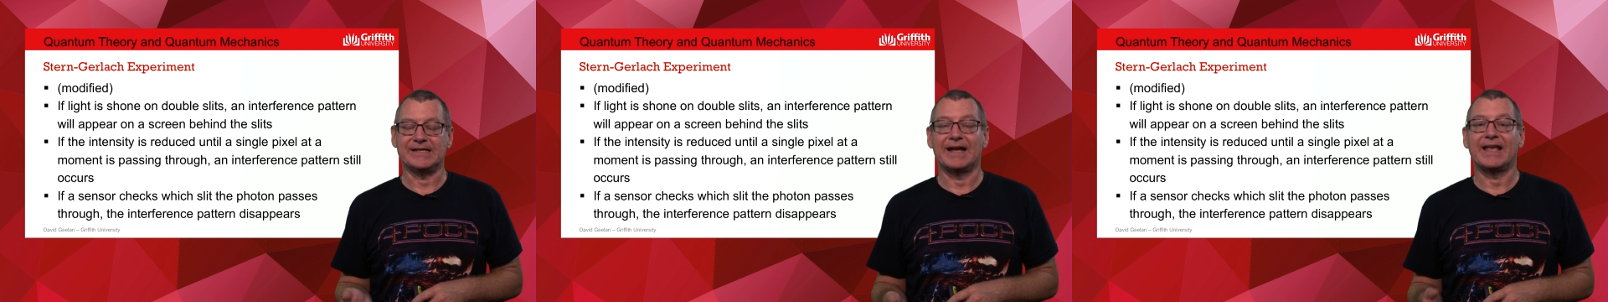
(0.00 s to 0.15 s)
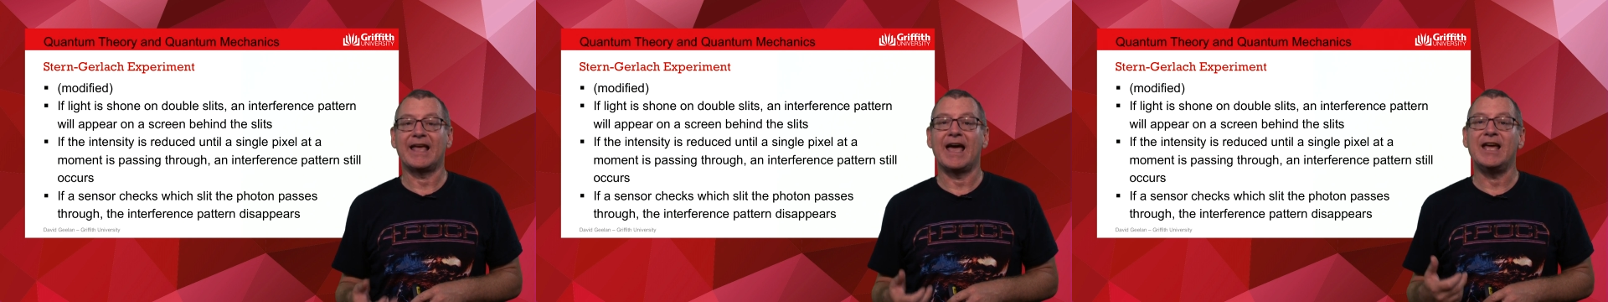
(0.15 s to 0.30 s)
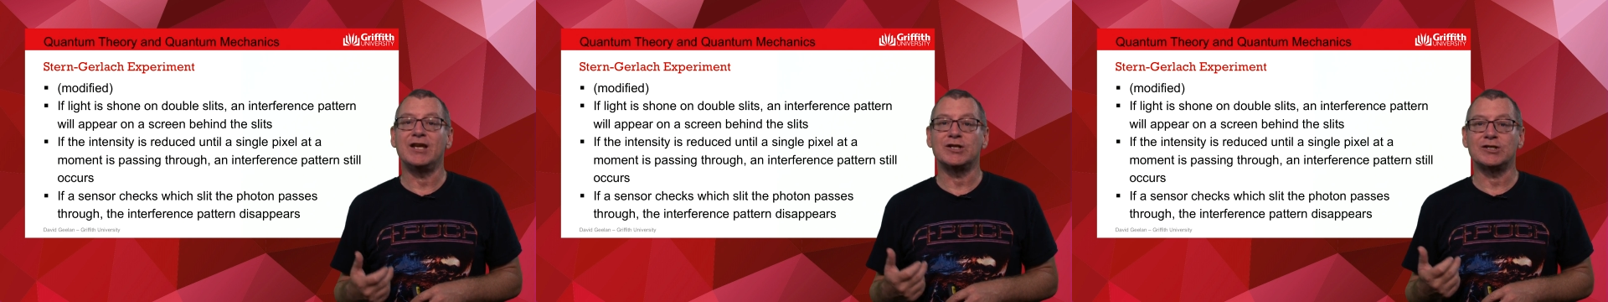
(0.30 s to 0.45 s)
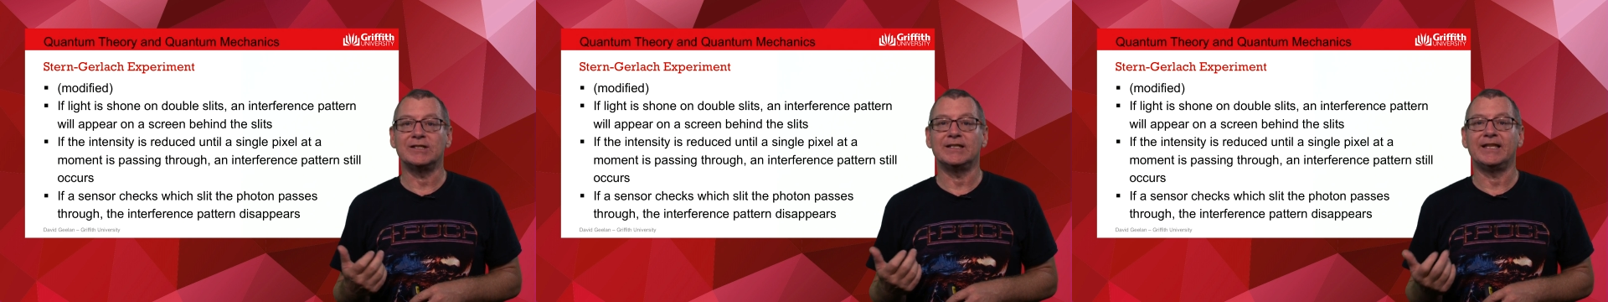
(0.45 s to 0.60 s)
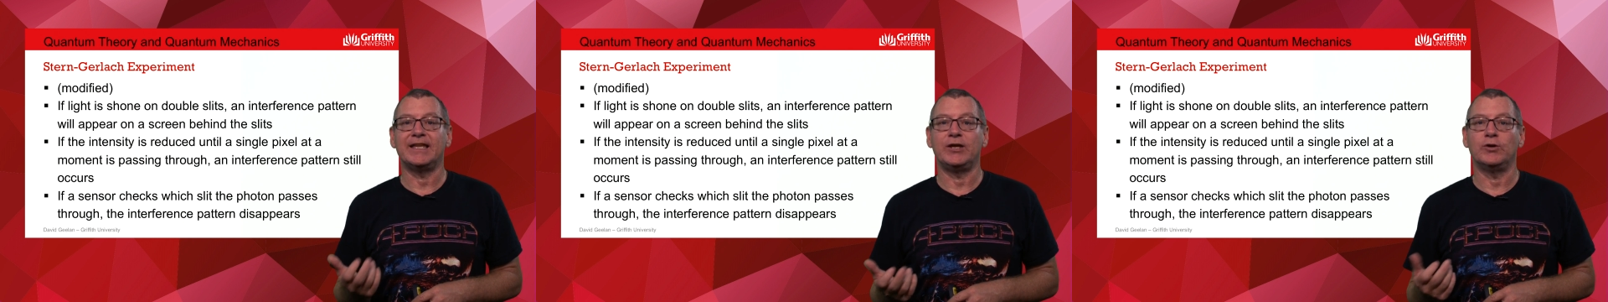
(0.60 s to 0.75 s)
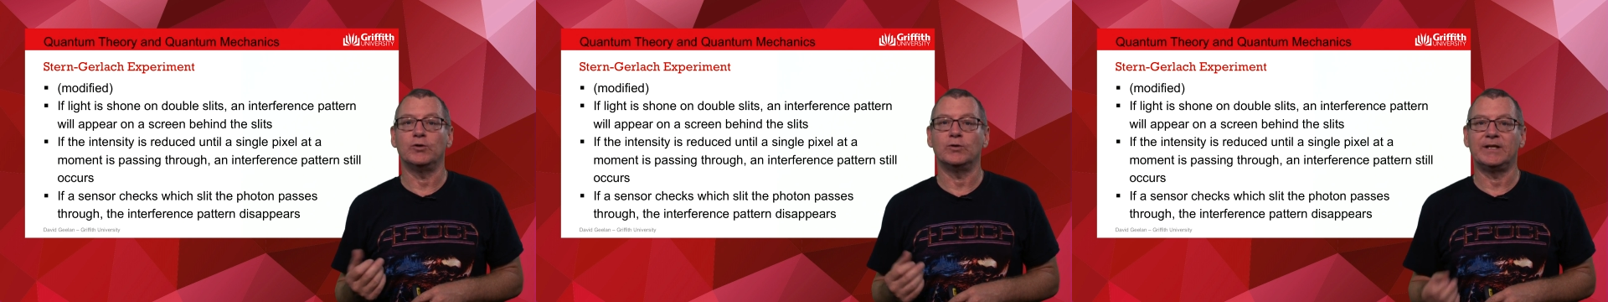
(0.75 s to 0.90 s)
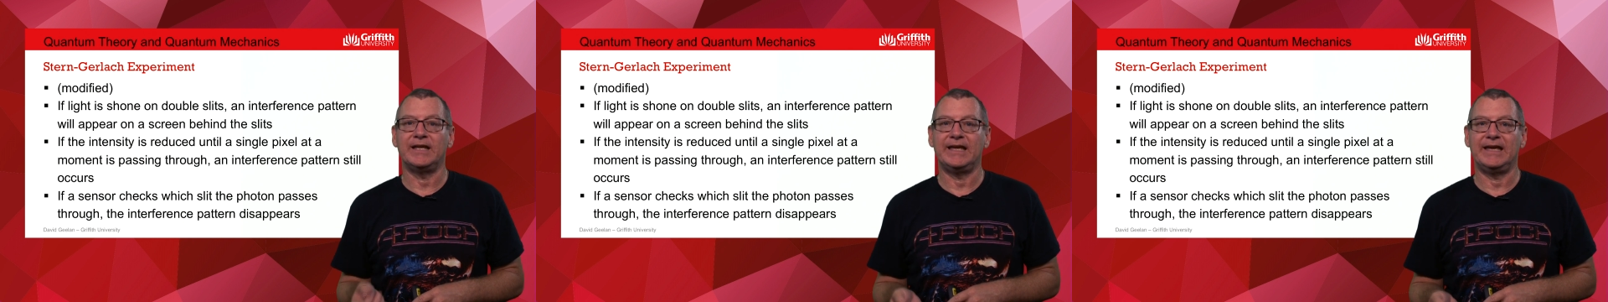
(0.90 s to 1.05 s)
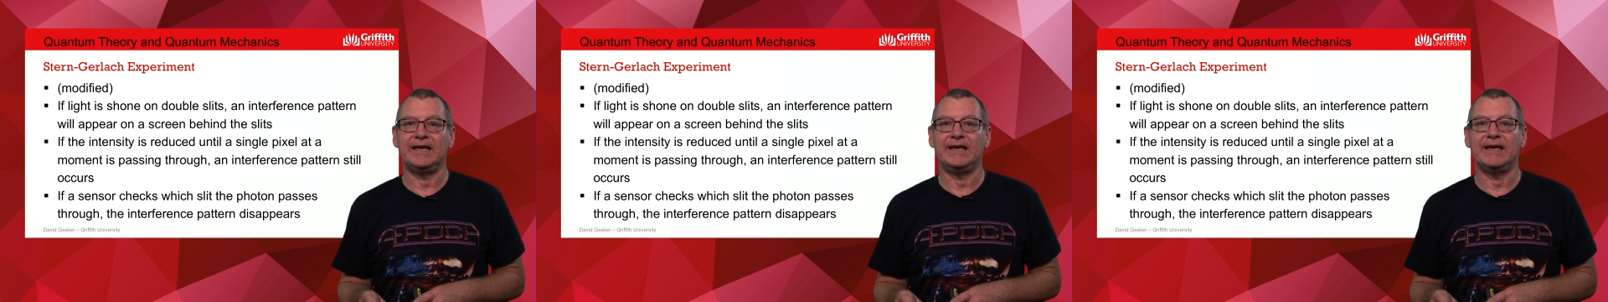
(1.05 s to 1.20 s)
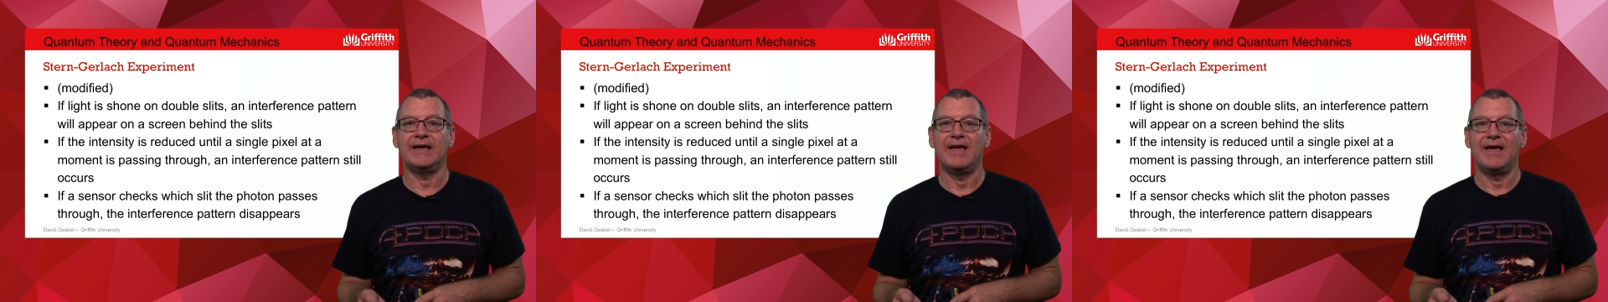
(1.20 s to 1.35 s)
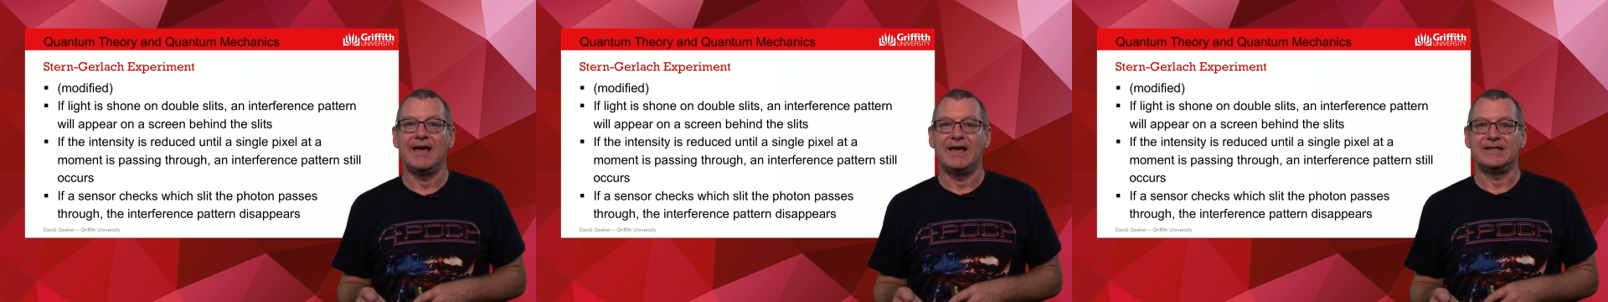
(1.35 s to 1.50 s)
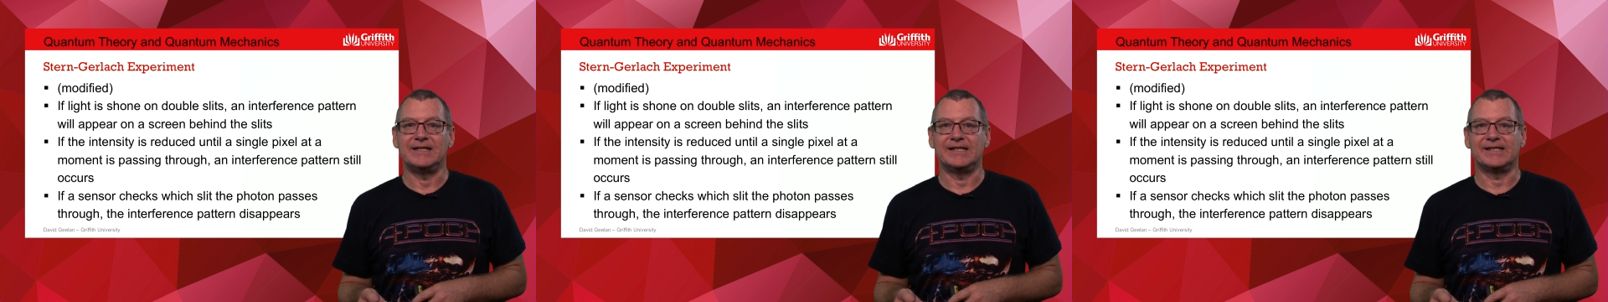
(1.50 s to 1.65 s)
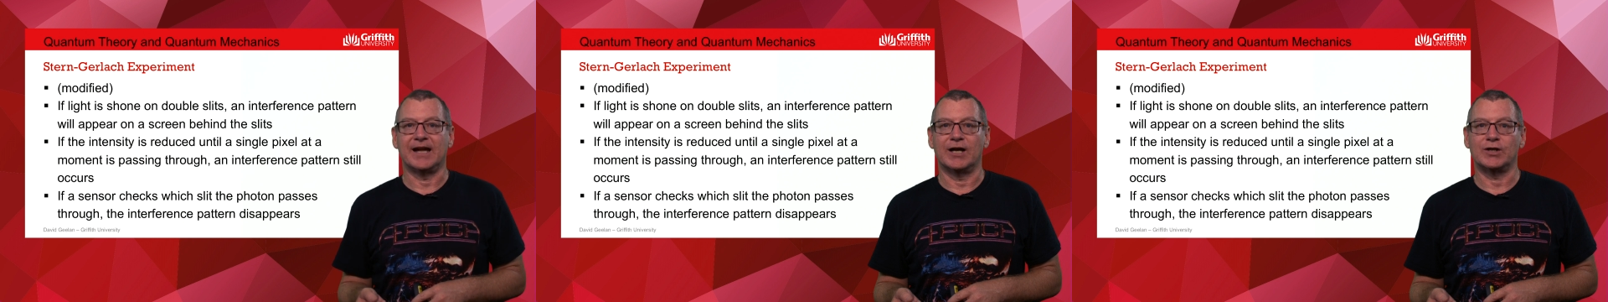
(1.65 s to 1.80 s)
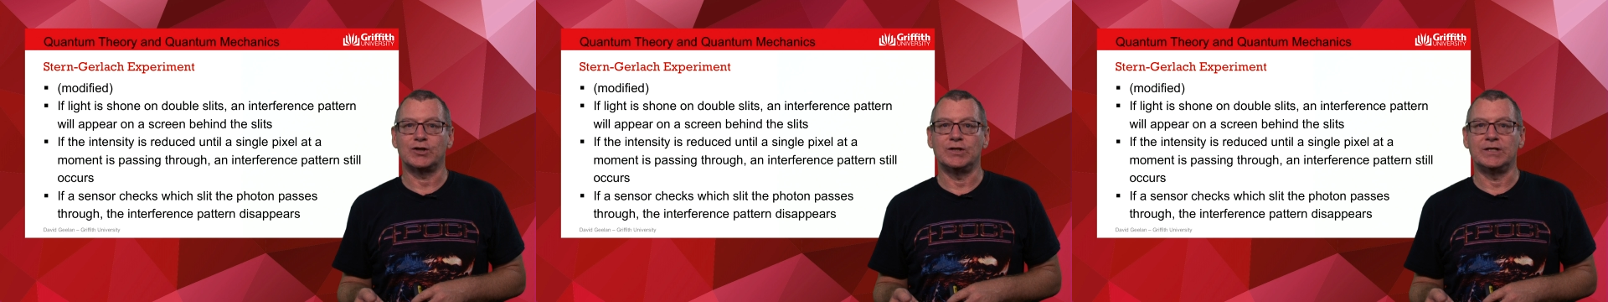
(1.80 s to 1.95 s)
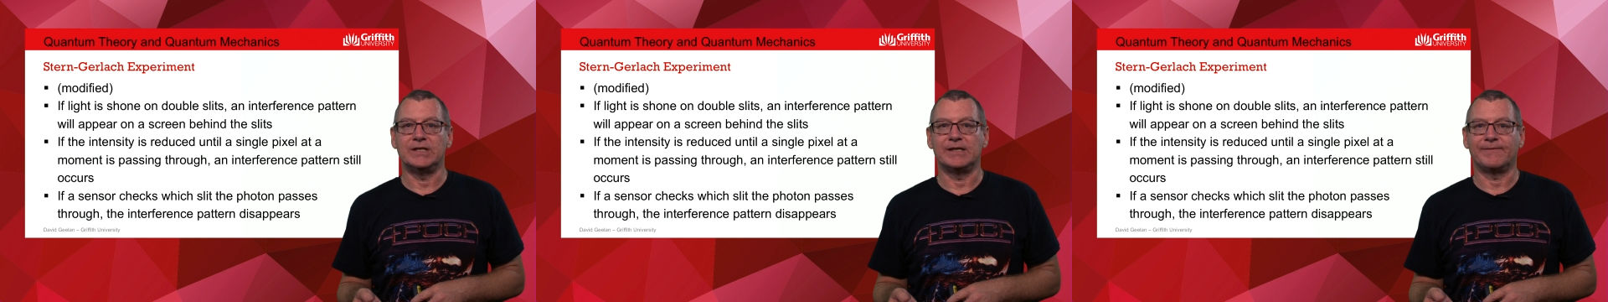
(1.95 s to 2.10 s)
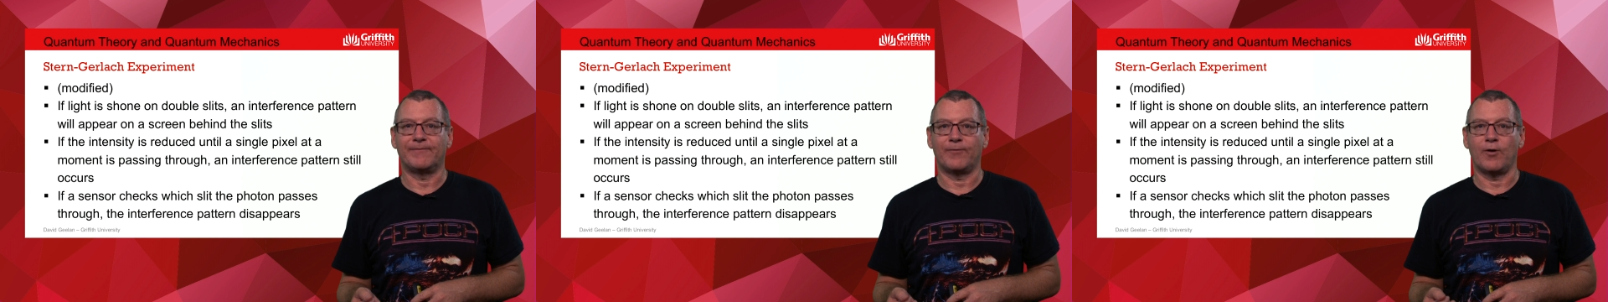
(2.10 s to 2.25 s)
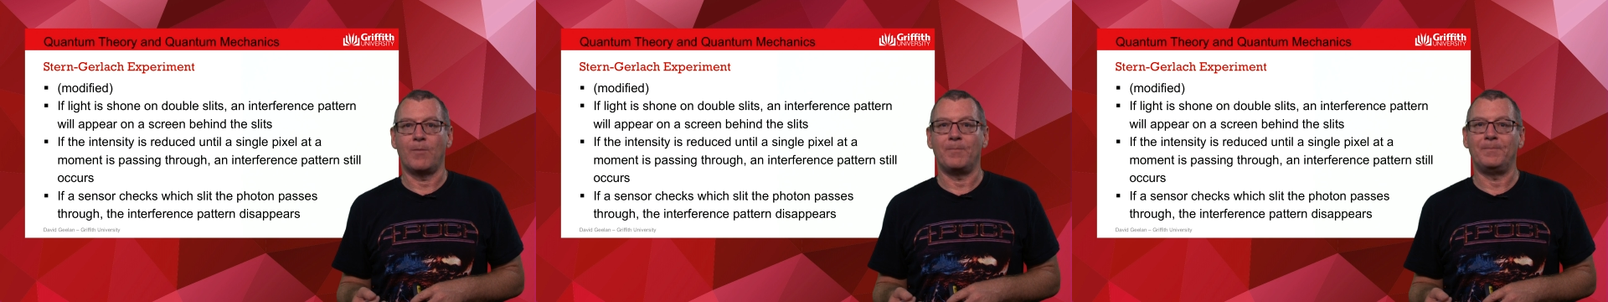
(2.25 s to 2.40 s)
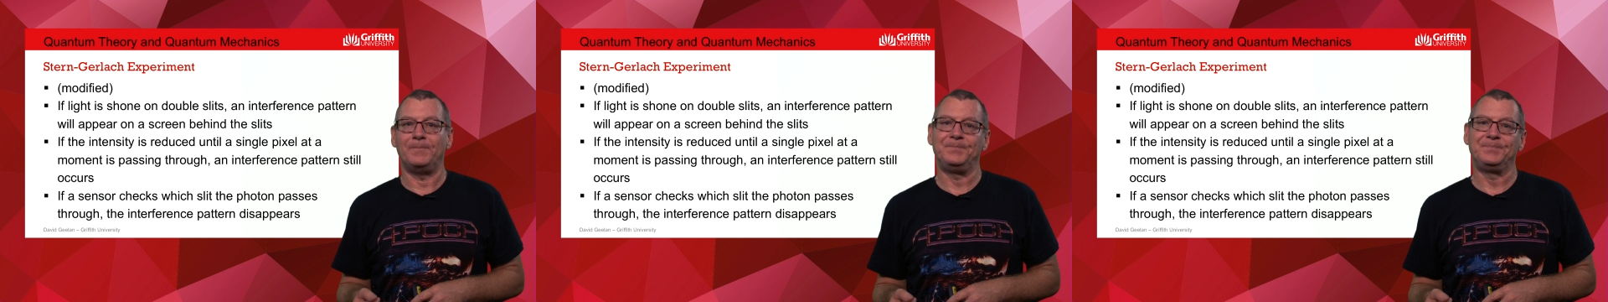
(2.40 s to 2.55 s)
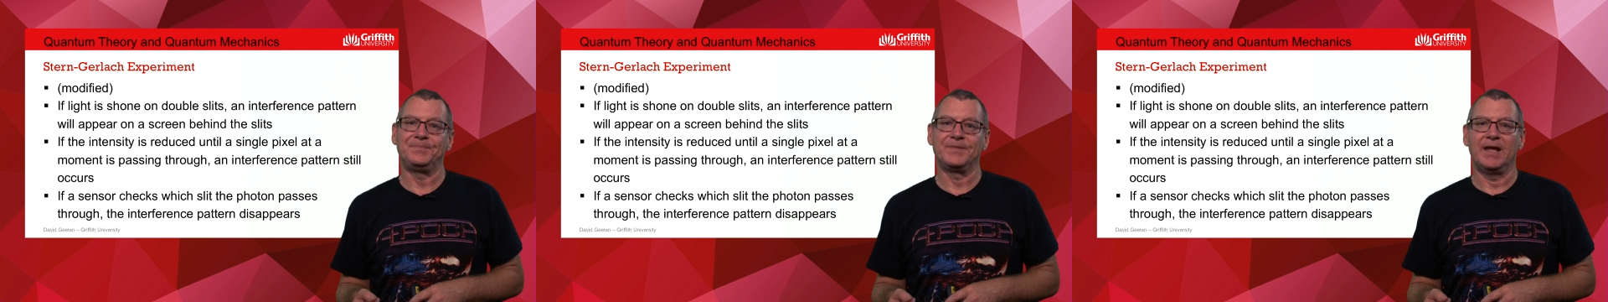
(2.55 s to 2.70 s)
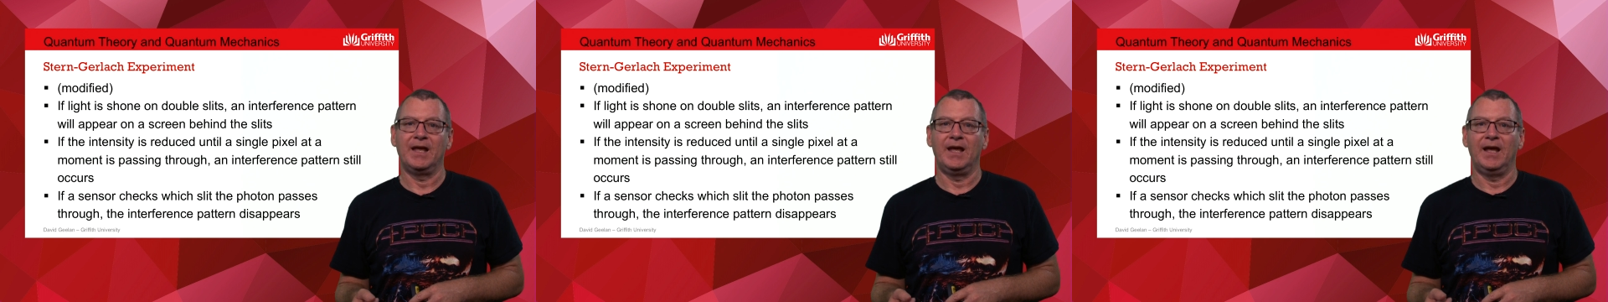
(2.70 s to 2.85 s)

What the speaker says: Occasionally you'll hear discussions from